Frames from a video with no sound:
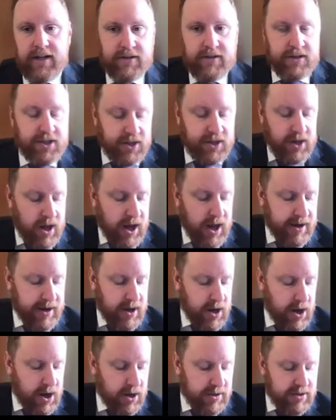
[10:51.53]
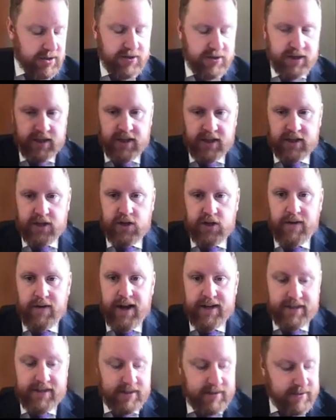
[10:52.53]
to China, Austria, the
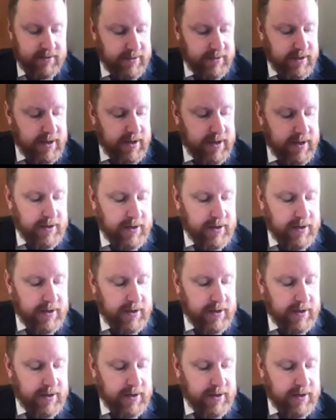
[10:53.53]
US.